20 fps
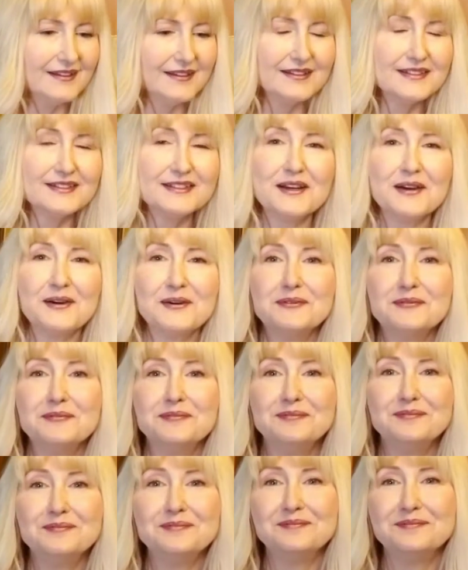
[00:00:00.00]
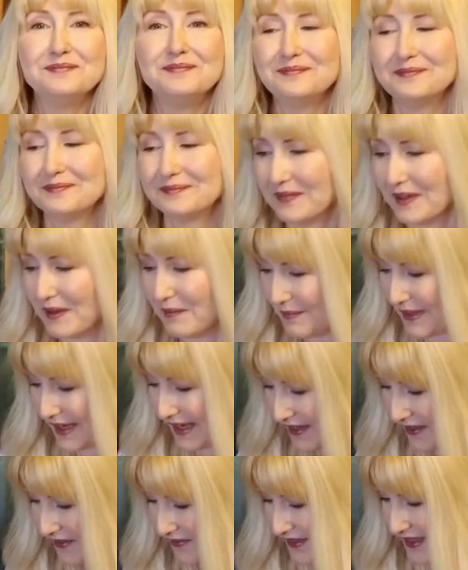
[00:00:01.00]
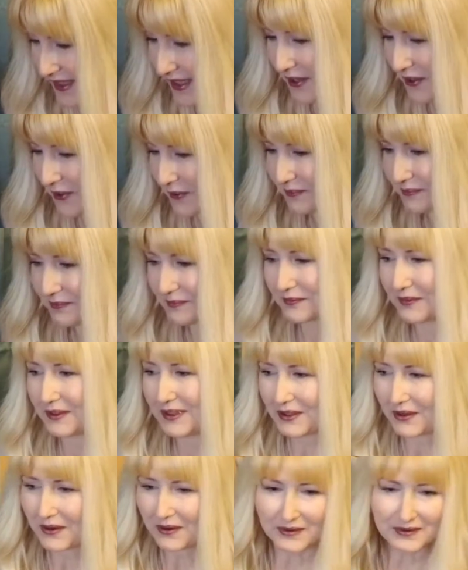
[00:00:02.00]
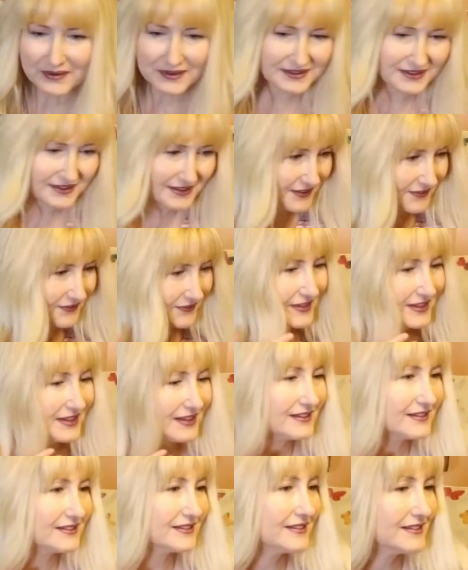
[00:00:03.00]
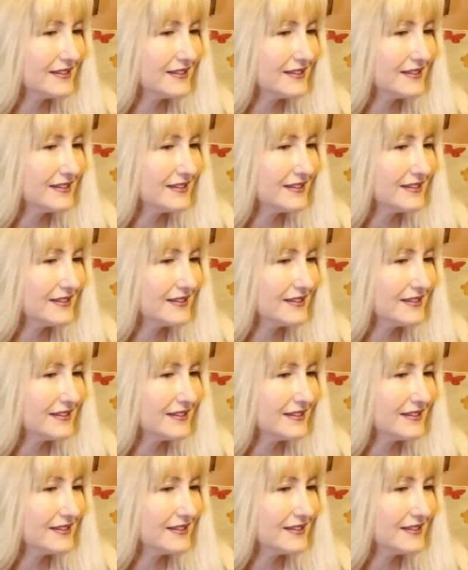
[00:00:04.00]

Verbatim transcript: So I'm making a video with all the stuff that